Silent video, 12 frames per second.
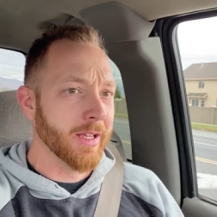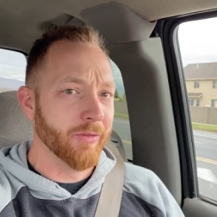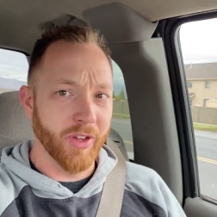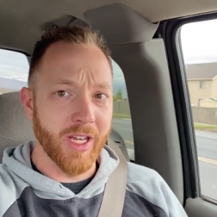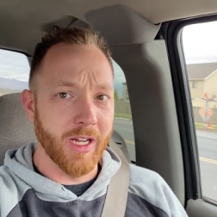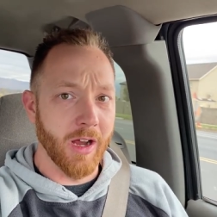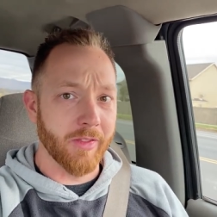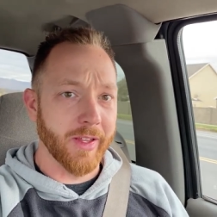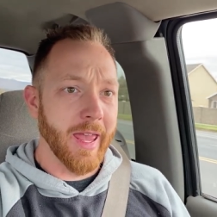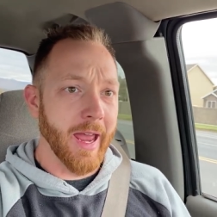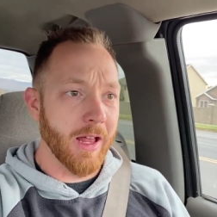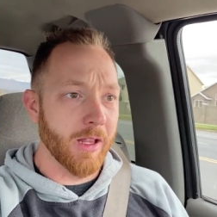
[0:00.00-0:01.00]
fitting on the
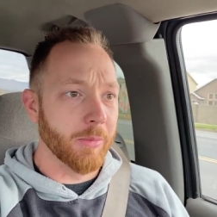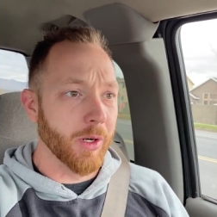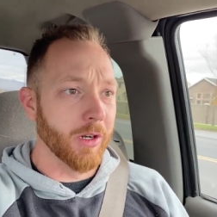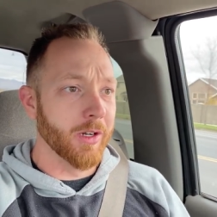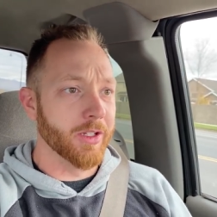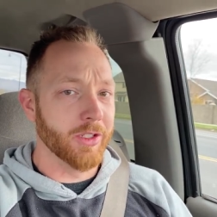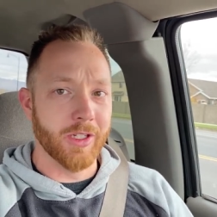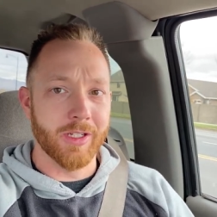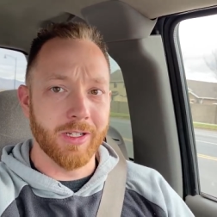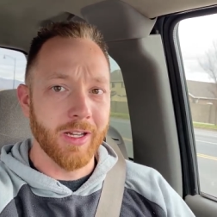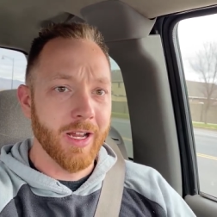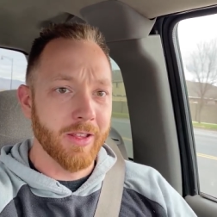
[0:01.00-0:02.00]
caliper. It's
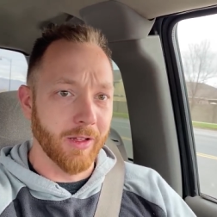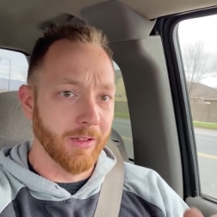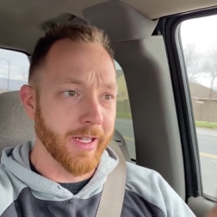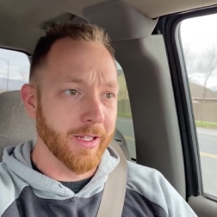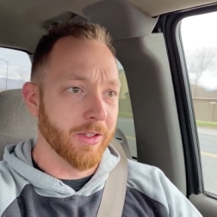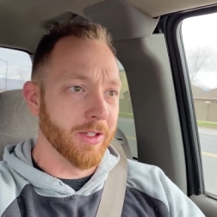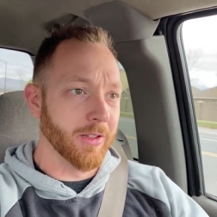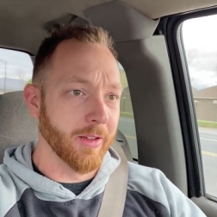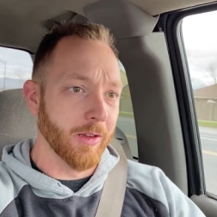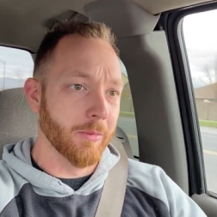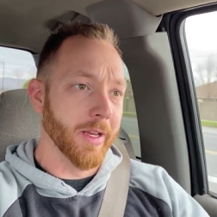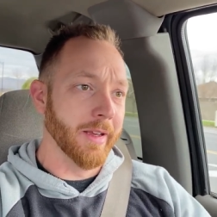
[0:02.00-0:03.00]
just the length is a
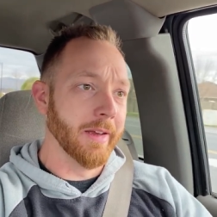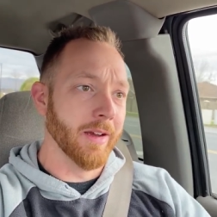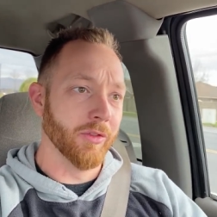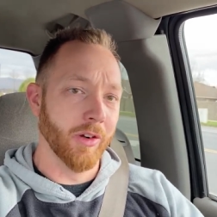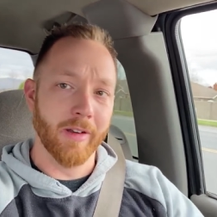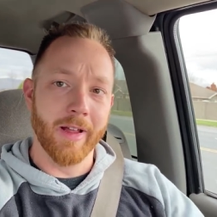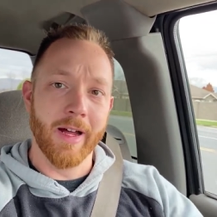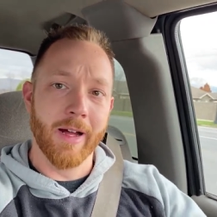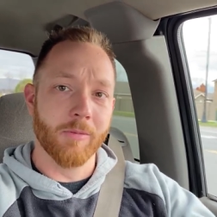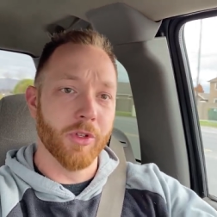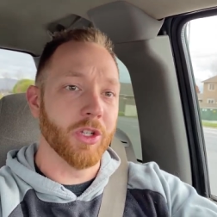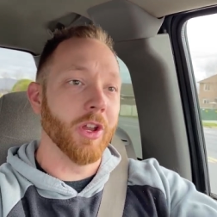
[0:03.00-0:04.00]
little bit different. Uh,
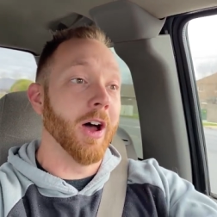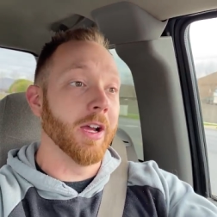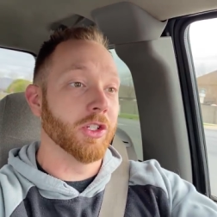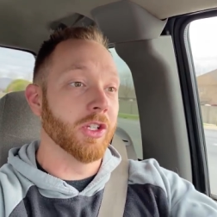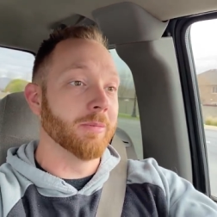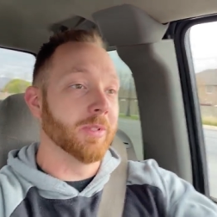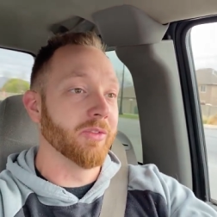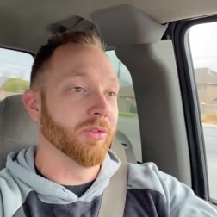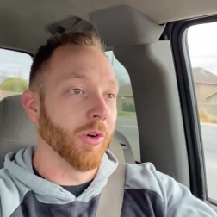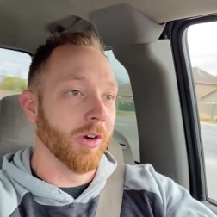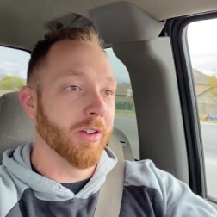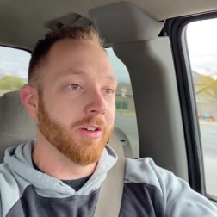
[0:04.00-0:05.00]
the stock GMT
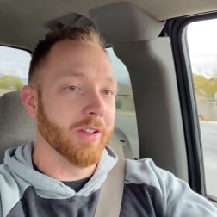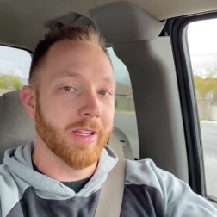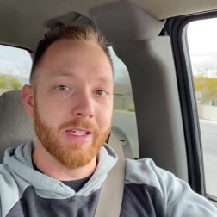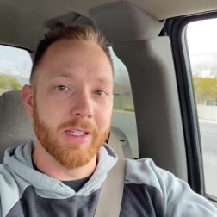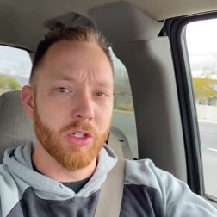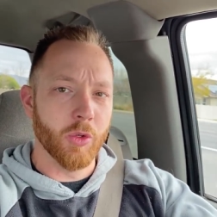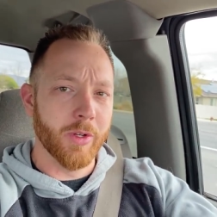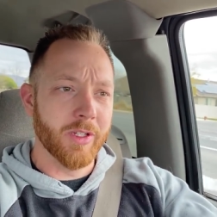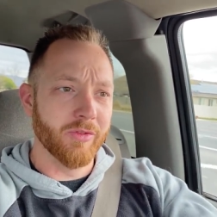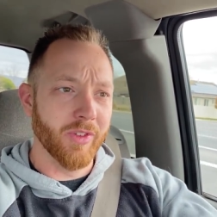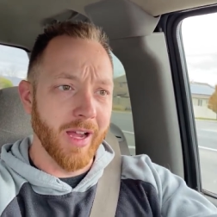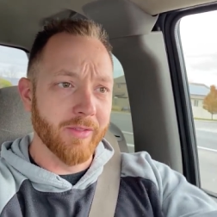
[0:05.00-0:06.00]
400 is
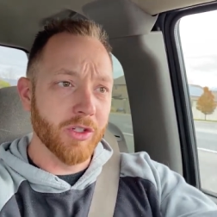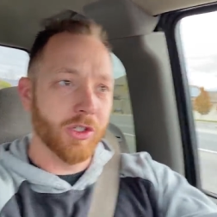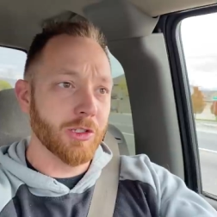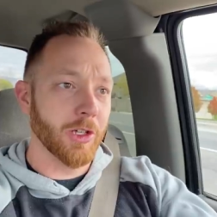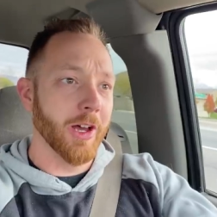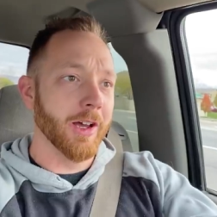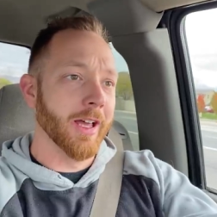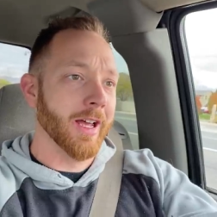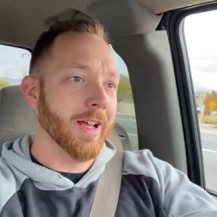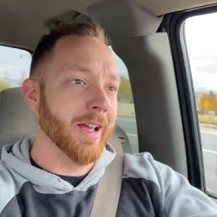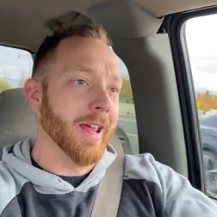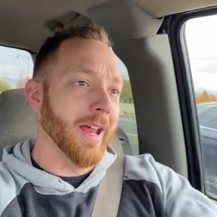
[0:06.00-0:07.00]
25 inches long
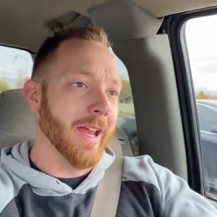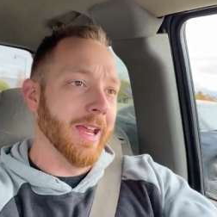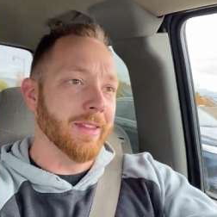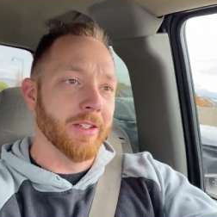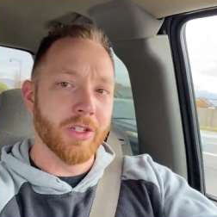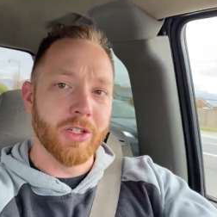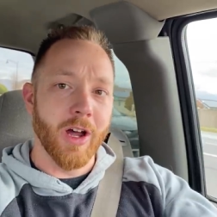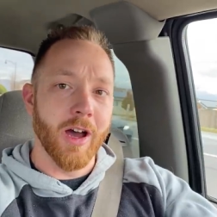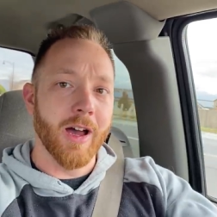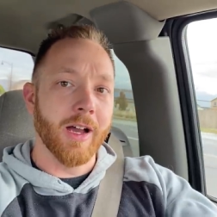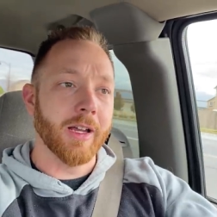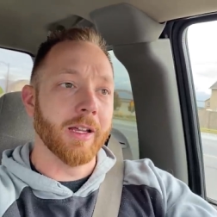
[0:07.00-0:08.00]
and the
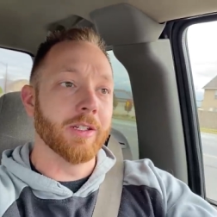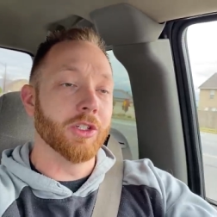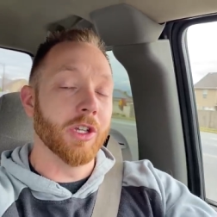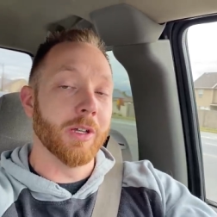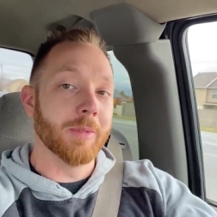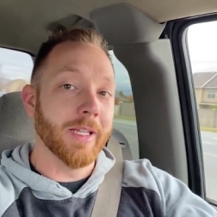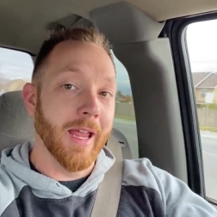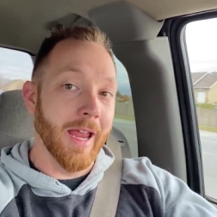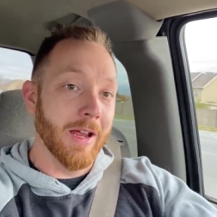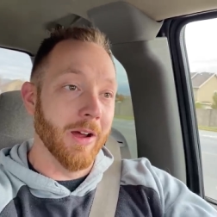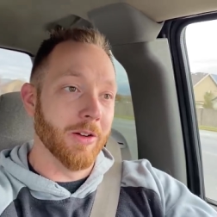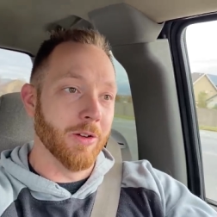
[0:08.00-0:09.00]
stock GMT
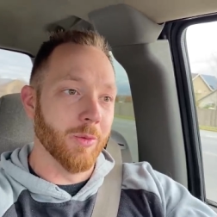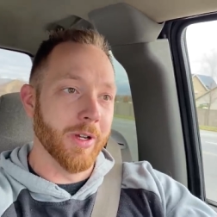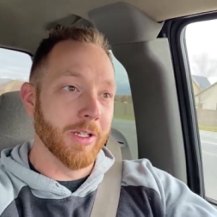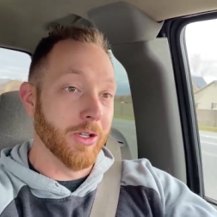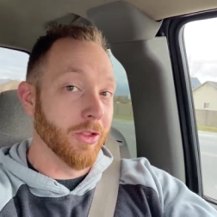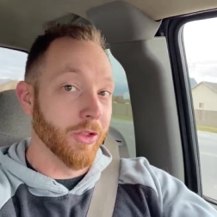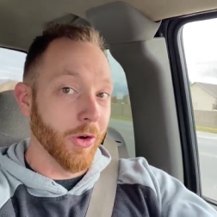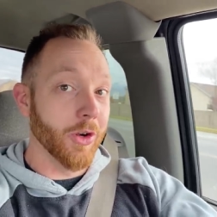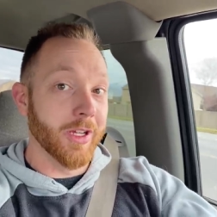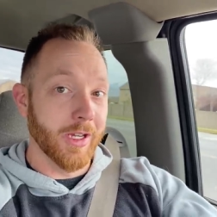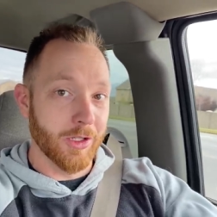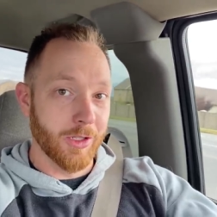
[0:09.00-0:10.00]
800 one is
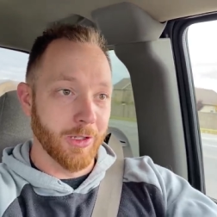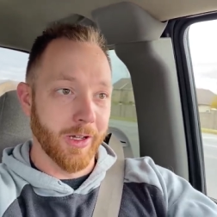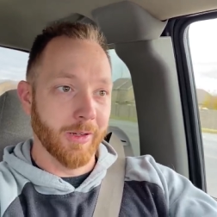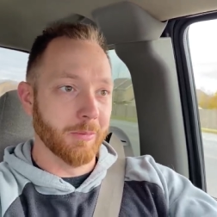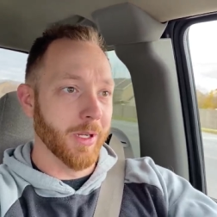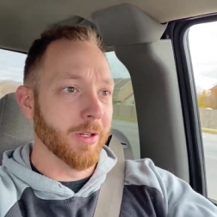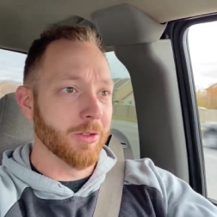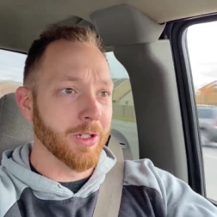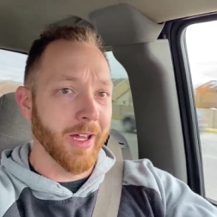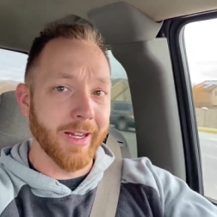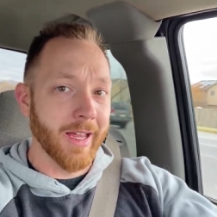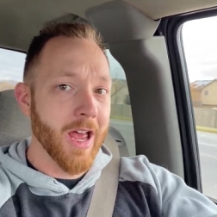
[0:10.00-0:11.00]
30 inches long. But it was like,